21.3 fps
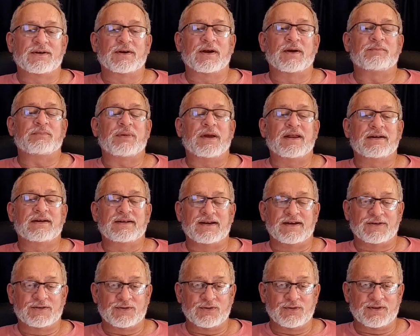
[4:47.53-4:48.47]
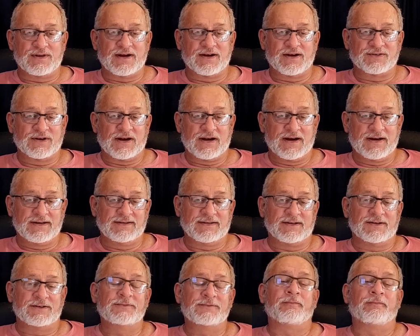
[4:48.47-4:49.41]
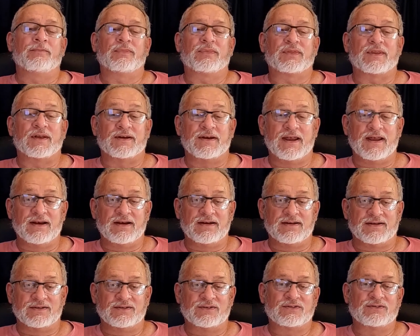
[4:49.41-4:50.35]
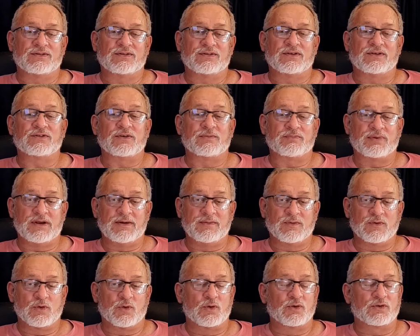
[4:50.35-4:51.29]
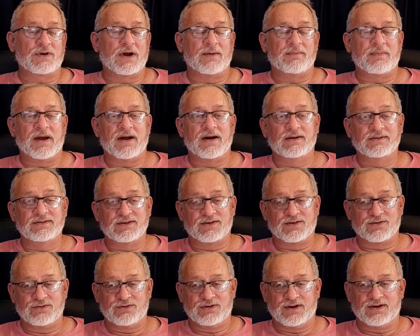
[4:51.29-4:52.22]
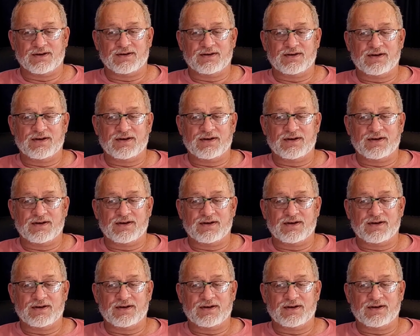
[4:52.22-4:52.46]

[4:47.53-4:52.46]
Apparently in 2019, the Netherlands Supreme Court upheld a ruling